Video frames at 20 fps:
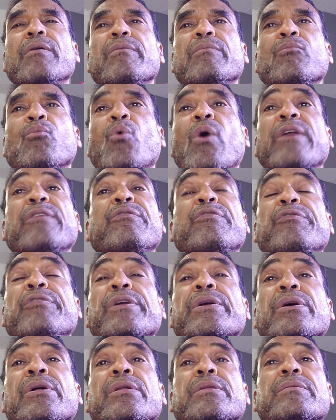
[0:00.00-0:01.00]
one
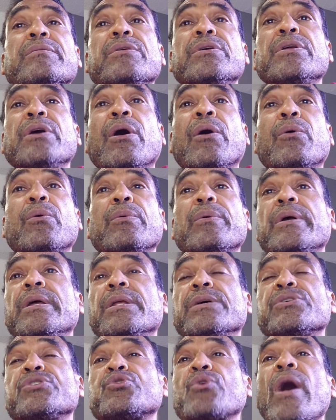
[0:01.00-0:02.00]
field you know
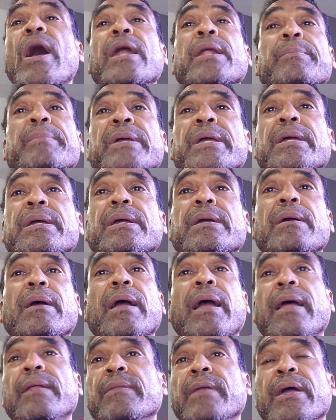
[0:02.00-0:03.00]
in astronomy
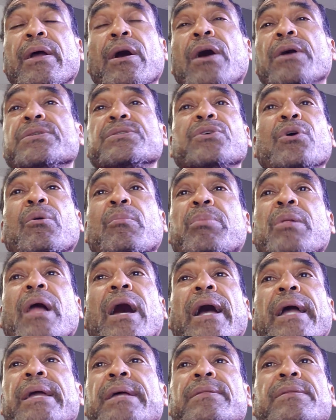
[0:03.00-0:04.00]
and they also
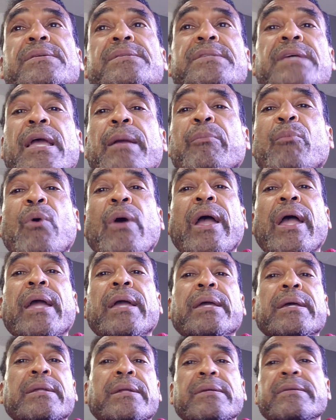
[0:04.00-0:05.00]
apply in the same
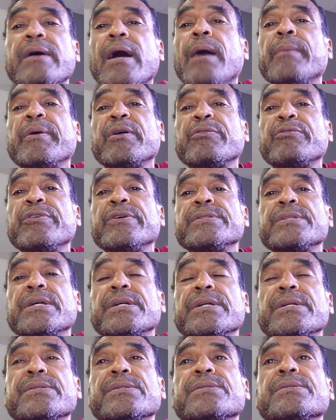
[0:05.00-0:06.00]
way in atomic
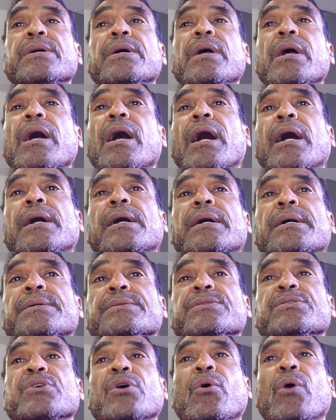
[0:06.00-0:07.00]
physics uh,
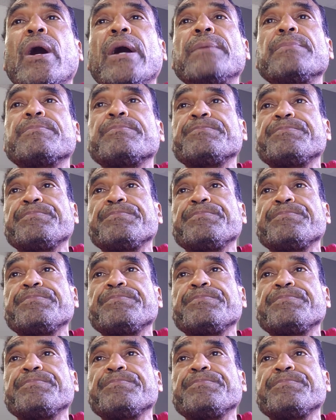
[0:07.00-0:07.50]
and so on